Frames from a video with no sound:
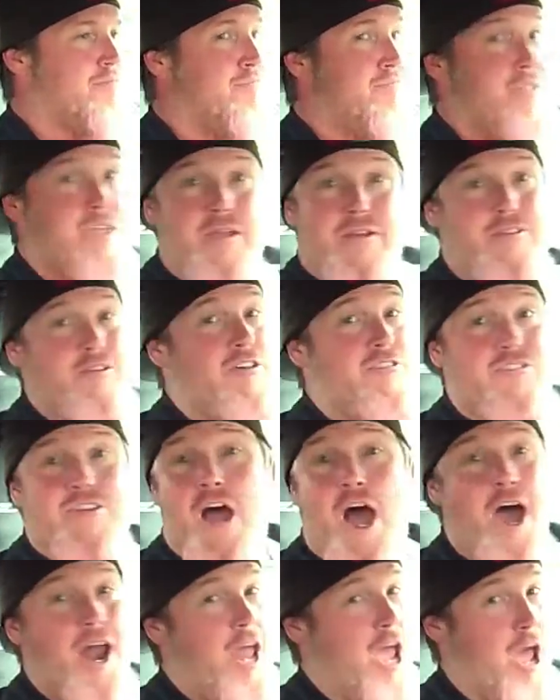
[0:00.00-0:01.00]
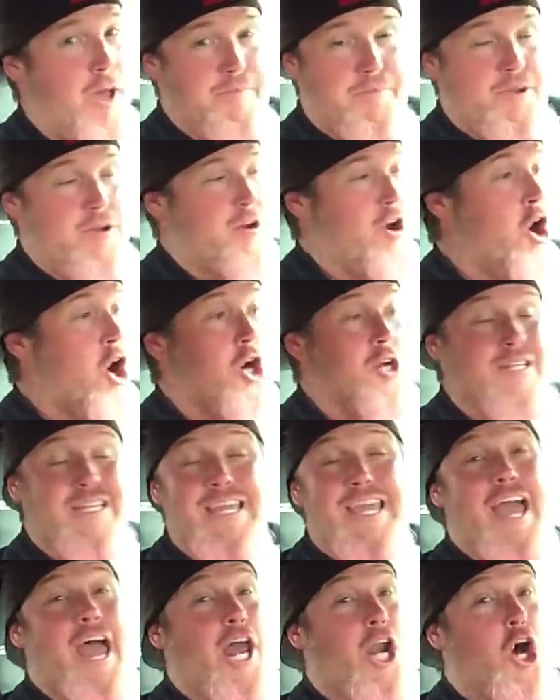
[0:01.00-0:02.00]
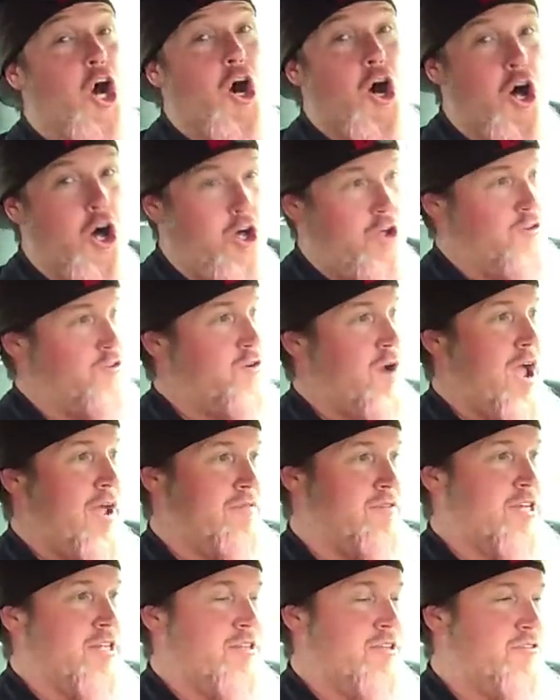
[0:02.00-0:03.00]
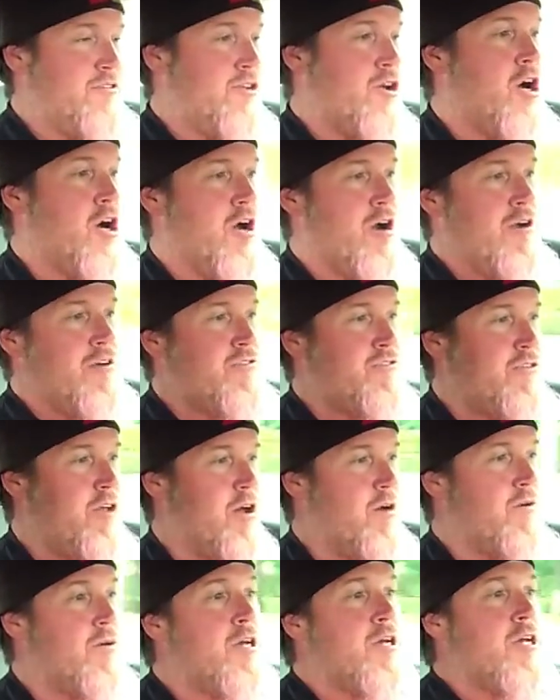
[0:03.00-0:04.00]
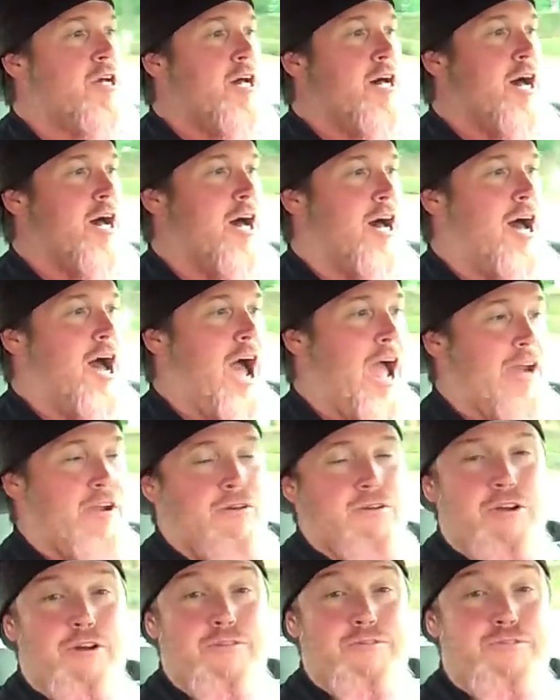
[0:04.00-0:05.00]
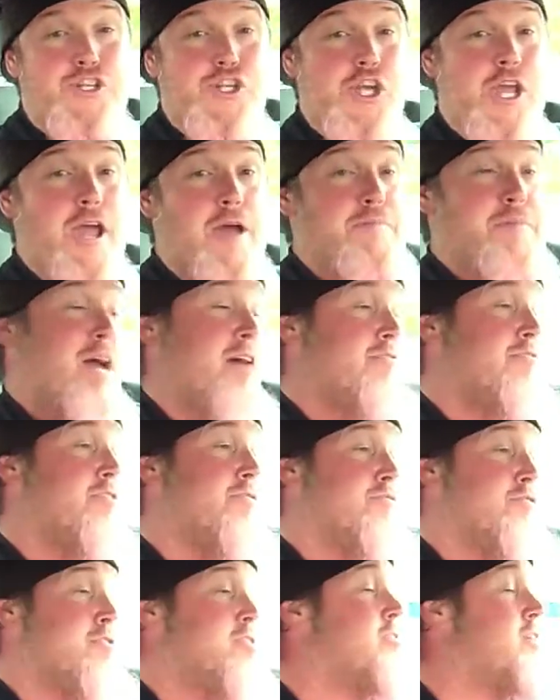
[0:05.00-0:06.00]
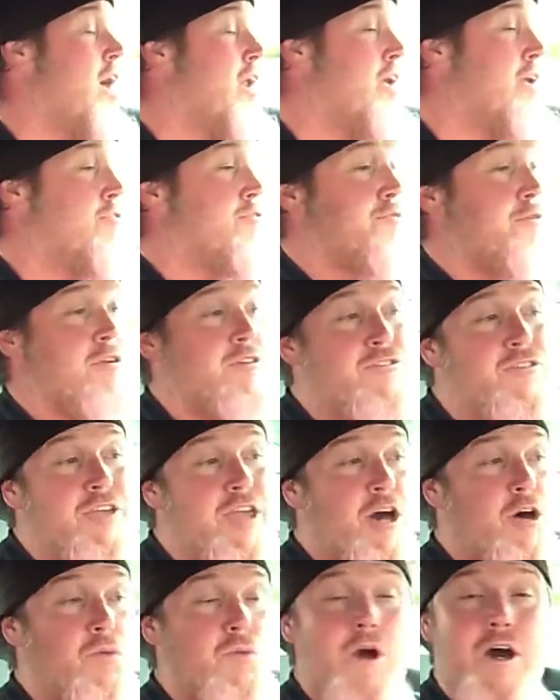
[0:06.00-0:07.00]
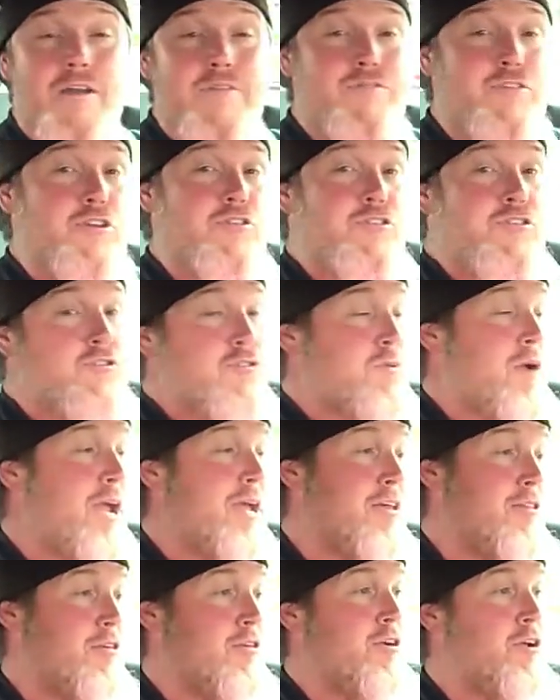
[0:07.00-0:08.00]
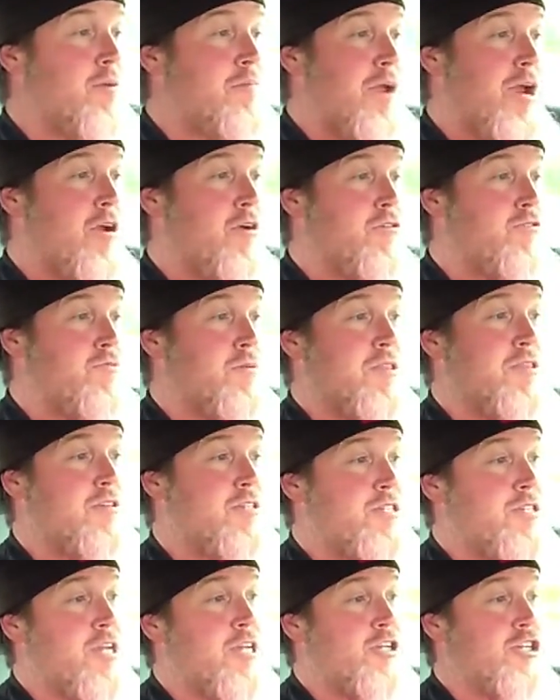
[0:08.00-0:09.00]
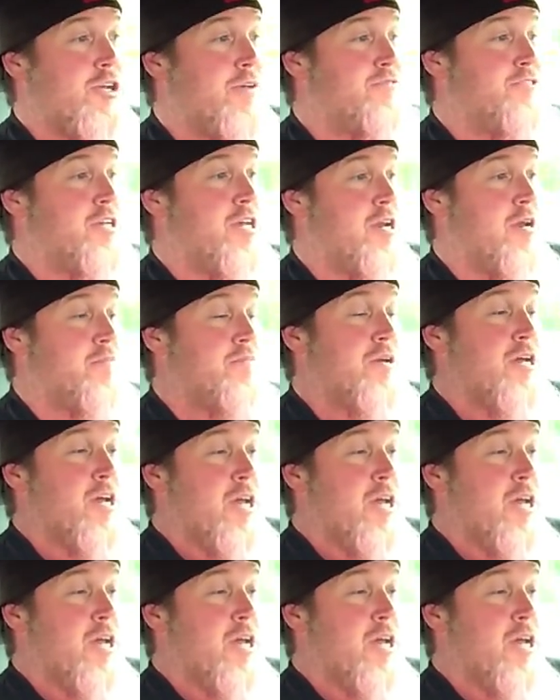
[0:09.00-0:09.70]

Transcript: It does not happen hardly at all driving this car. So I don't know if GM has different settings for a ZL1 versus regular Camaros with a stick shift in them